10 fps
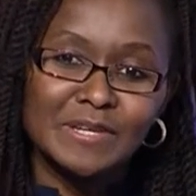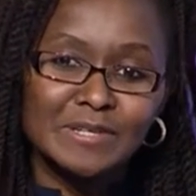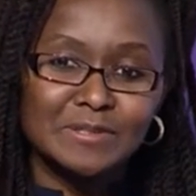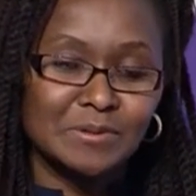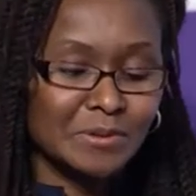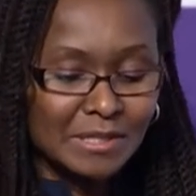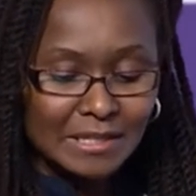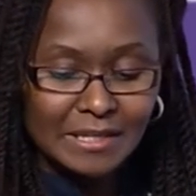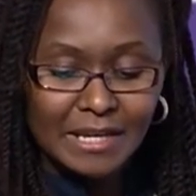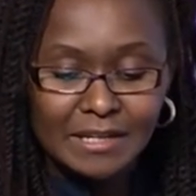So they
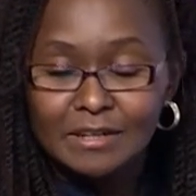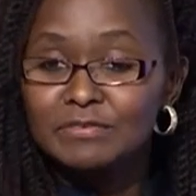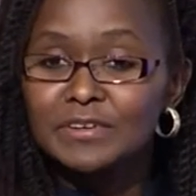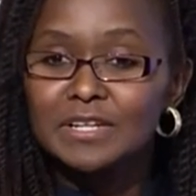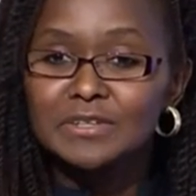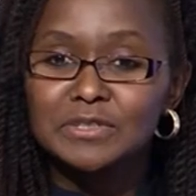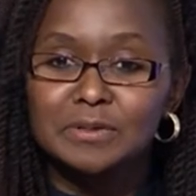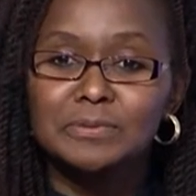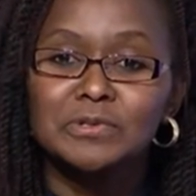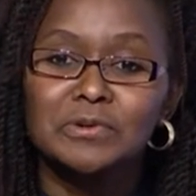get a
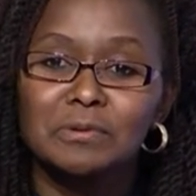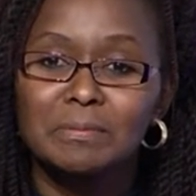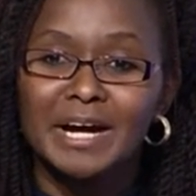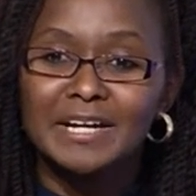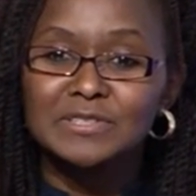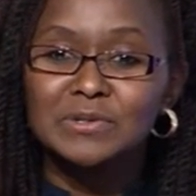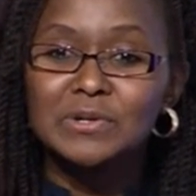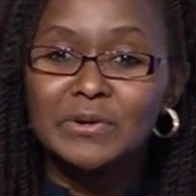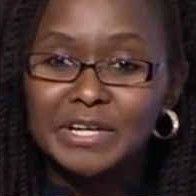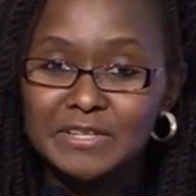fellowship to go back to
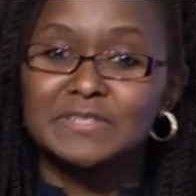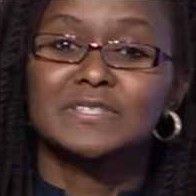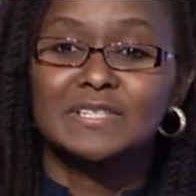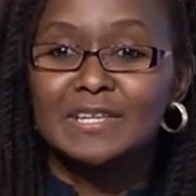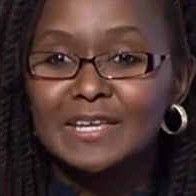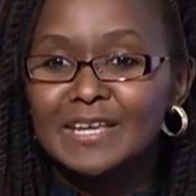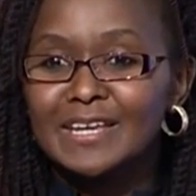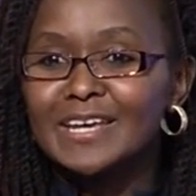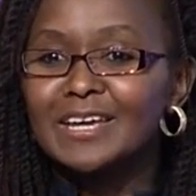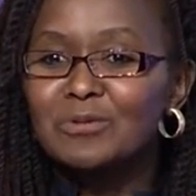Greece
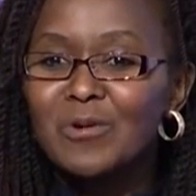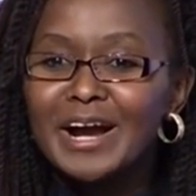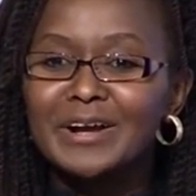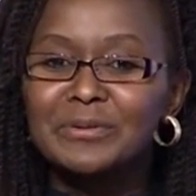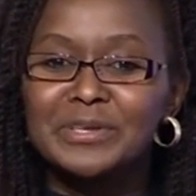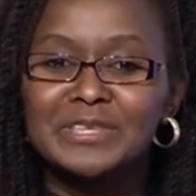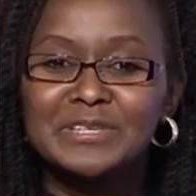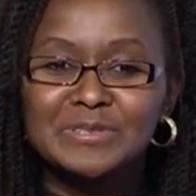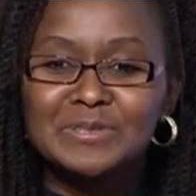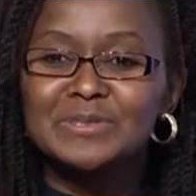and work with
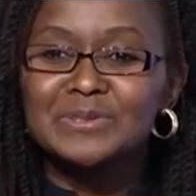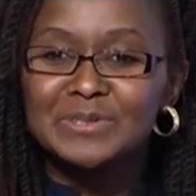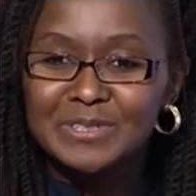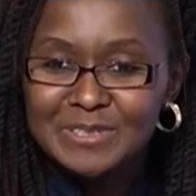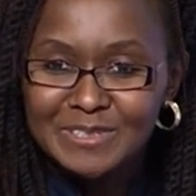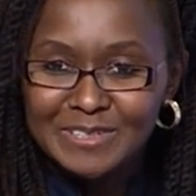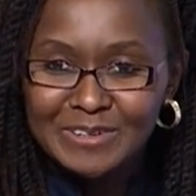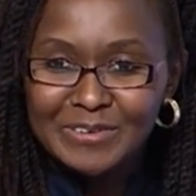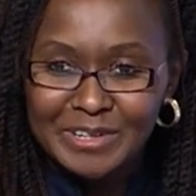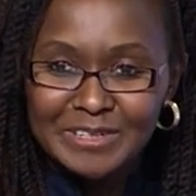institutions in
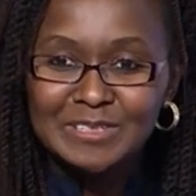Greece.